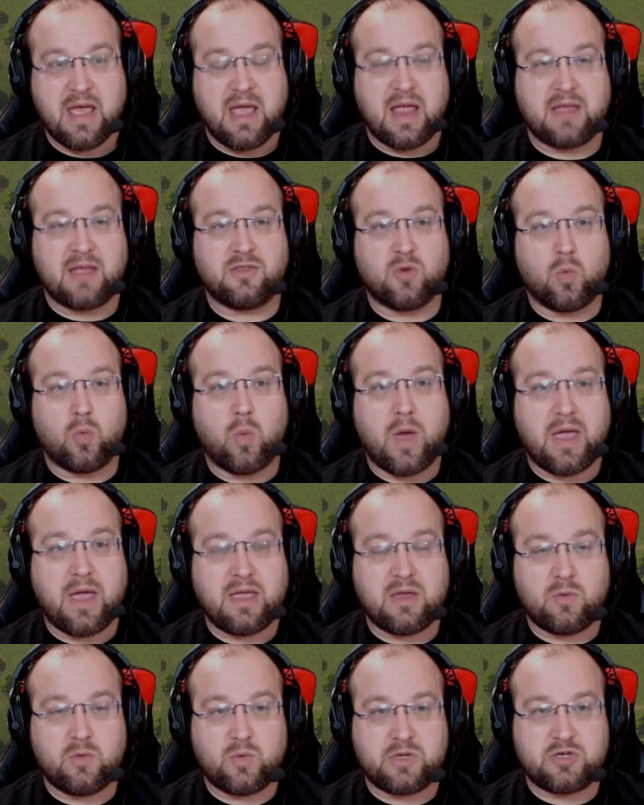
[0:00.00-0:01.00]
And the
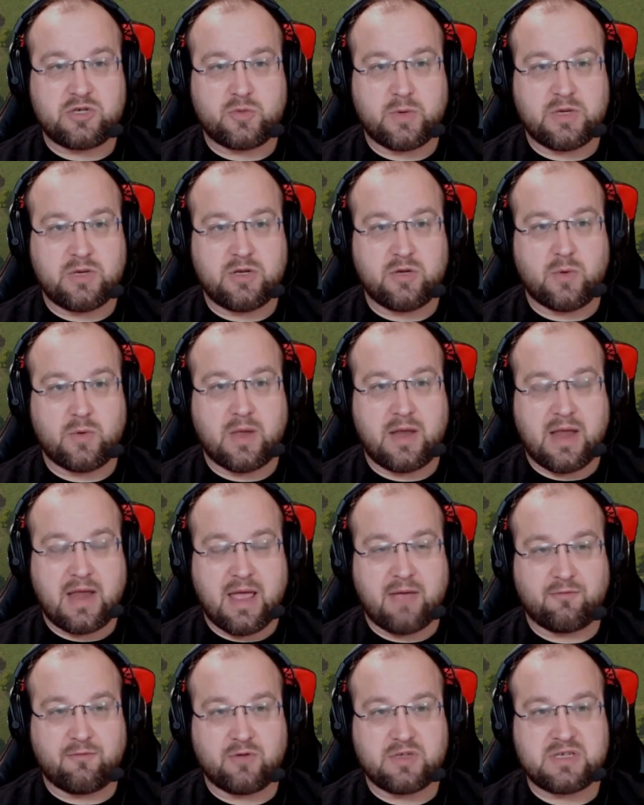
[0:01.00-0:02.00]
way in which we do it
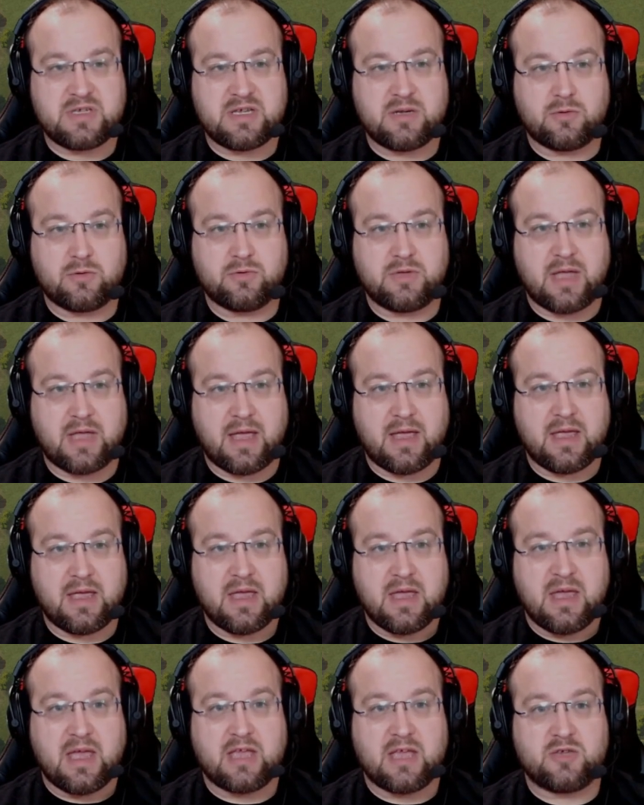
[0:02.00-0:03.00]
every single day
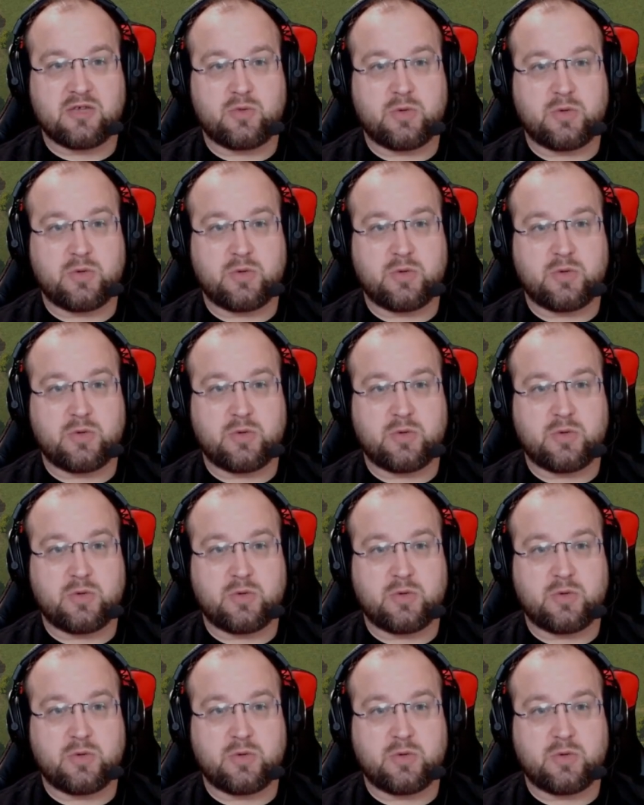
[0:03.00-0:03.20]
is